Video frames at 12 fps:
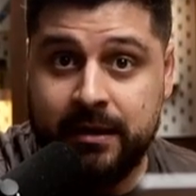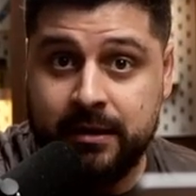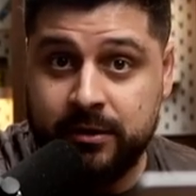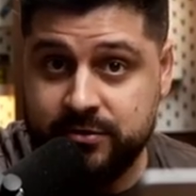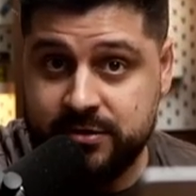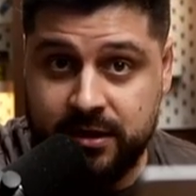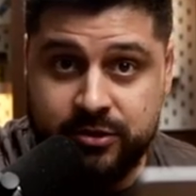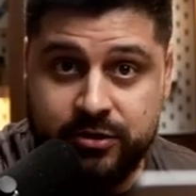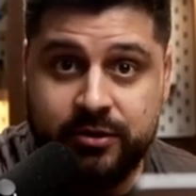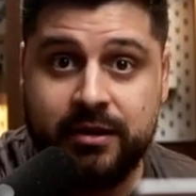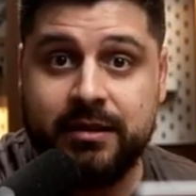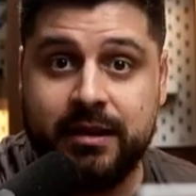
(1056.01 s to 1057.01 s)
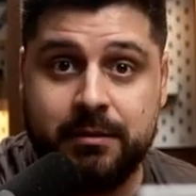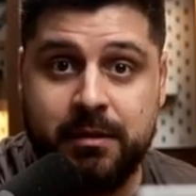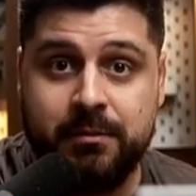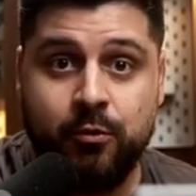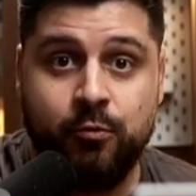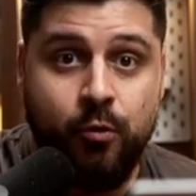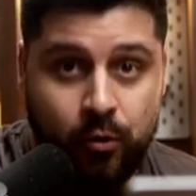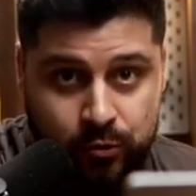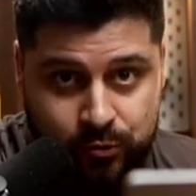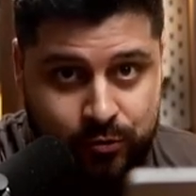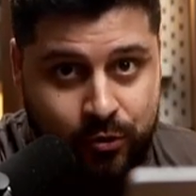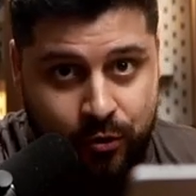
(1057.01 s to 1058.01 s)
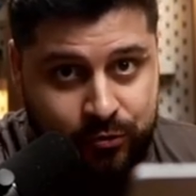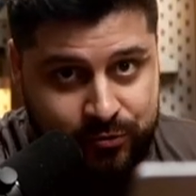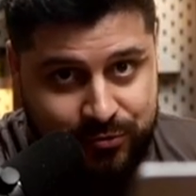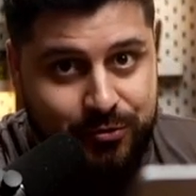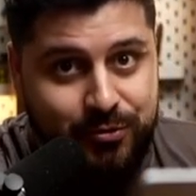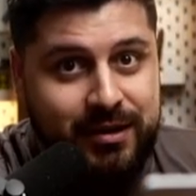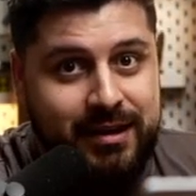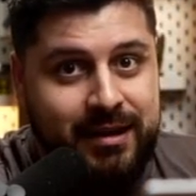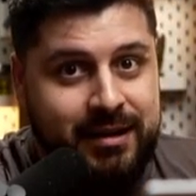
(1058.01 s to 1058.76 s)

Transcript: and interesting journey that people want to go through.